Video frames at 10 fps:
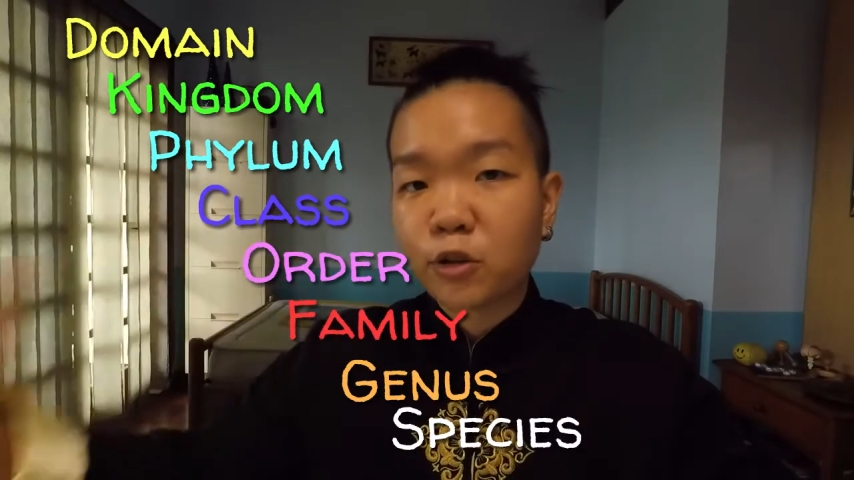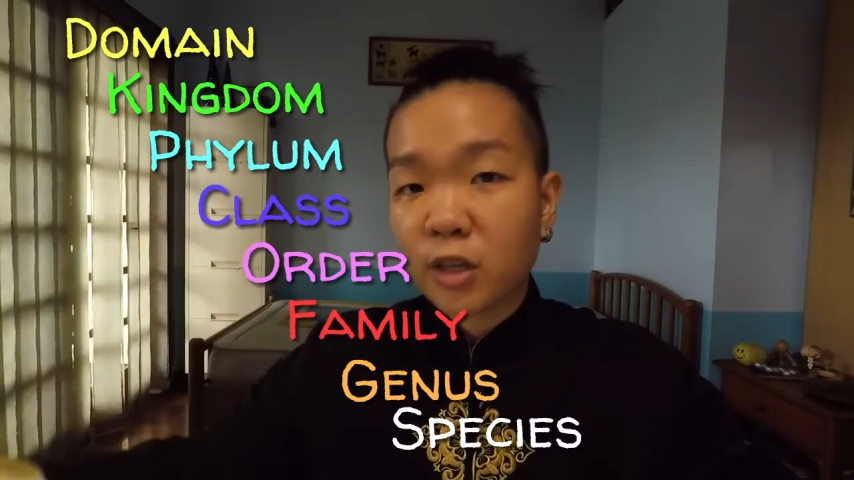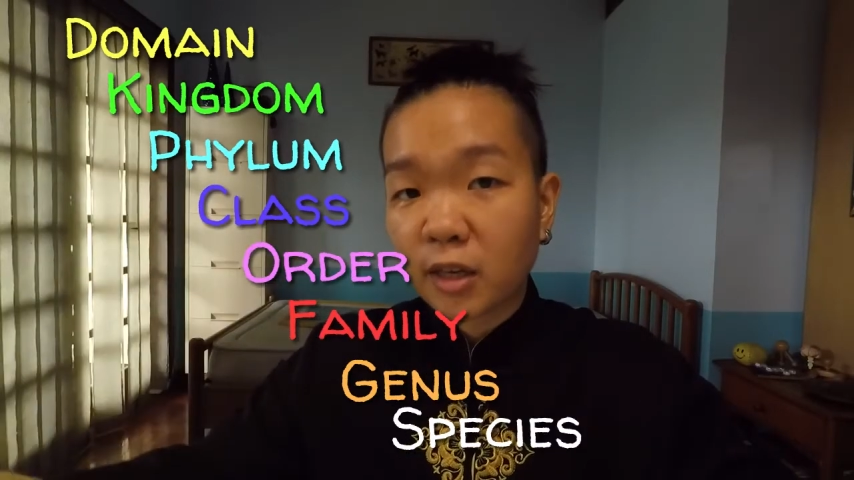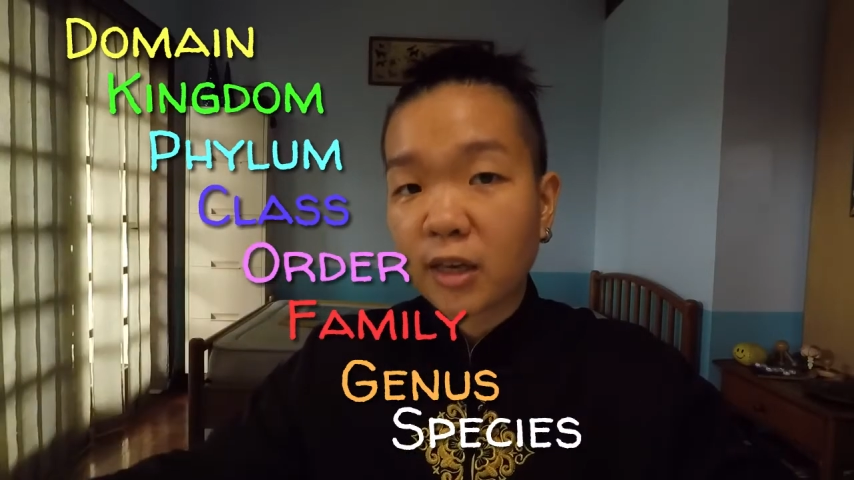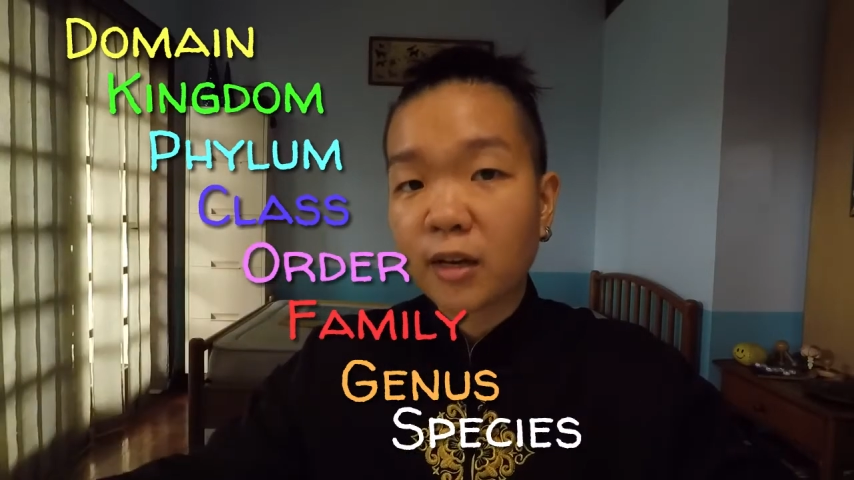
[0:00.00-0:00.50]

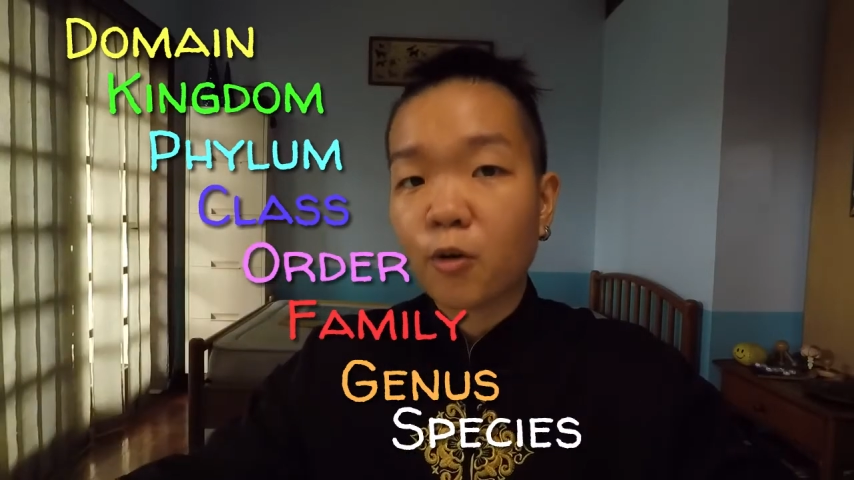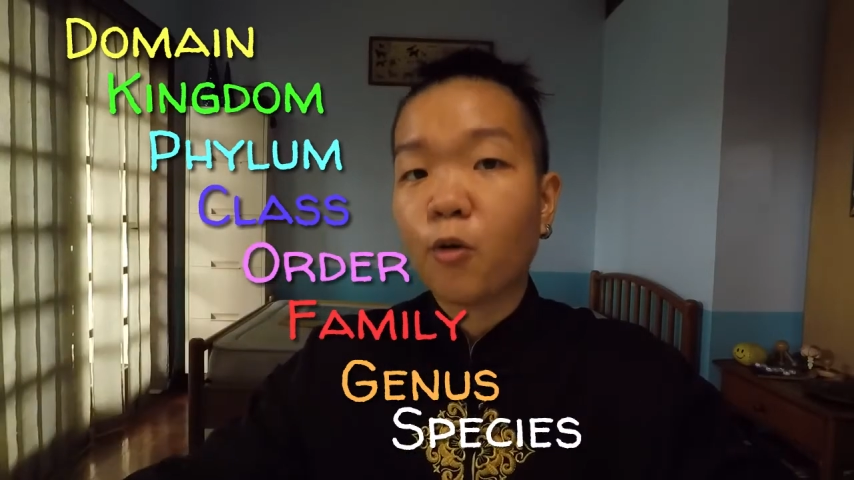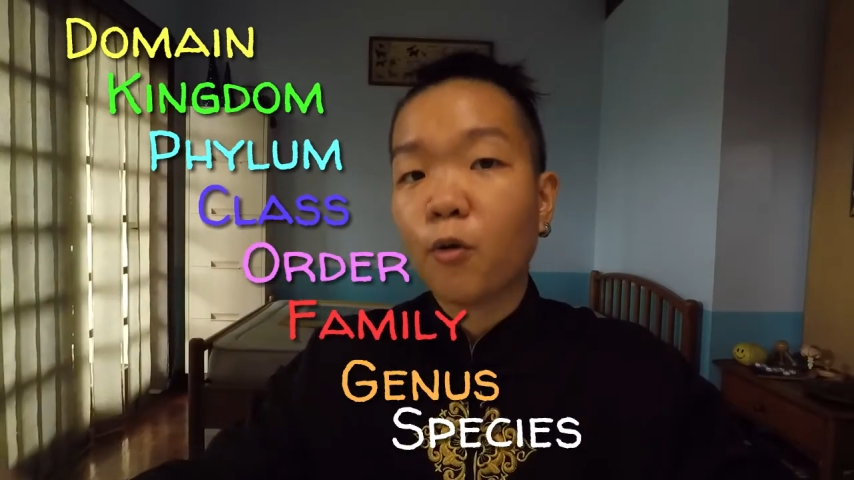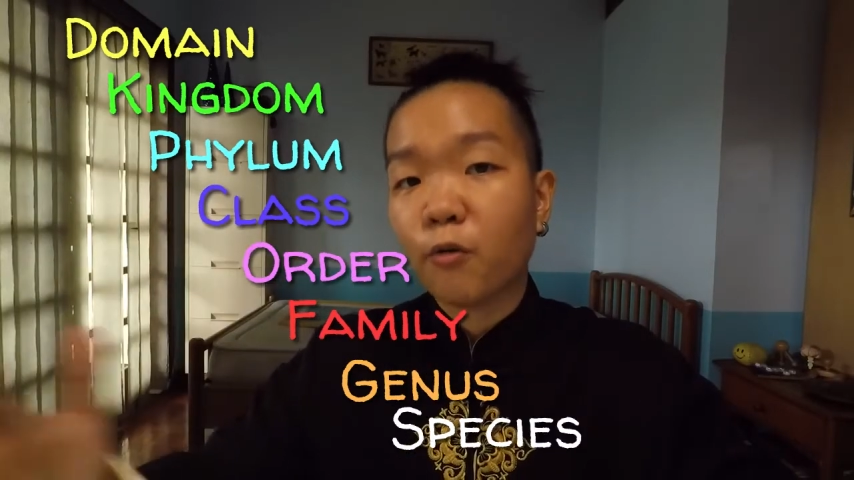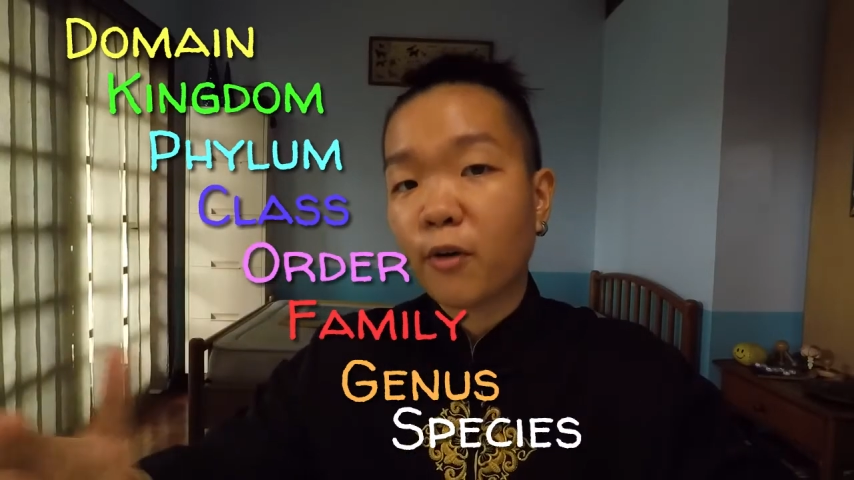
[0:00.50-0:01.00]
chicken
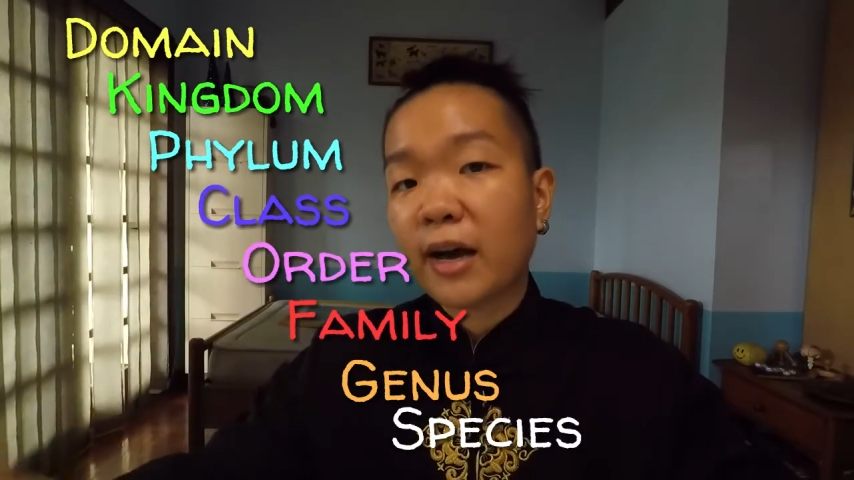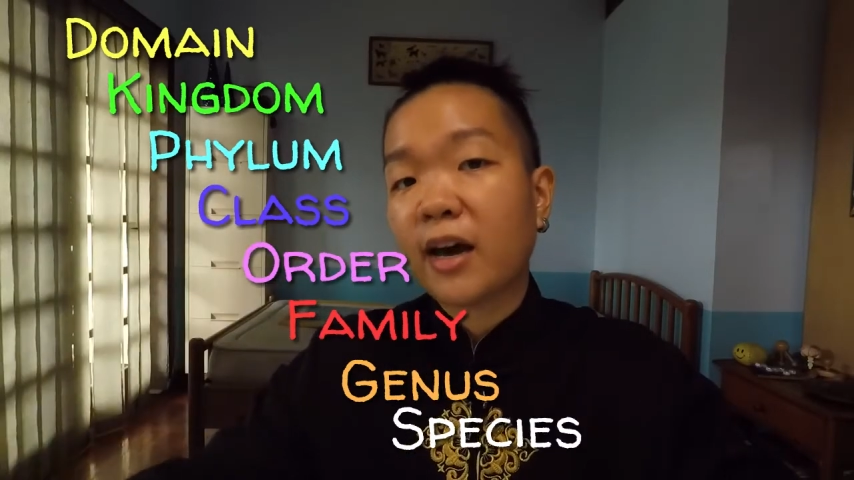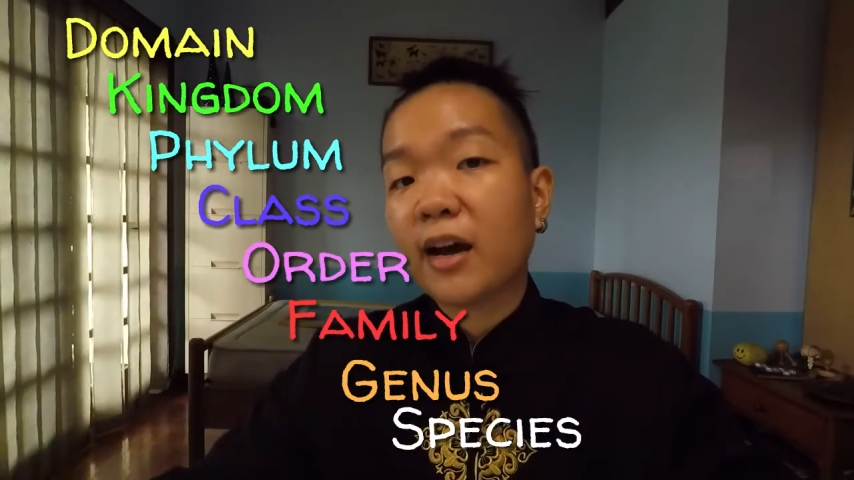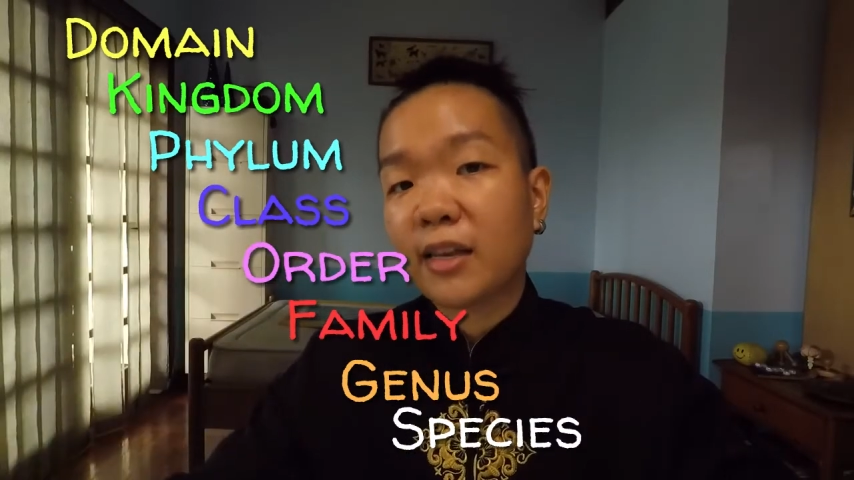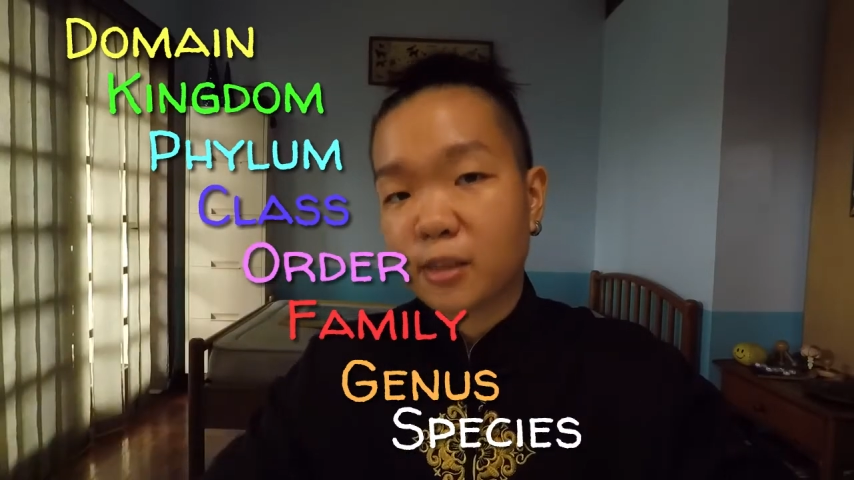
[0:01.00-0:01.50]
or fried garlic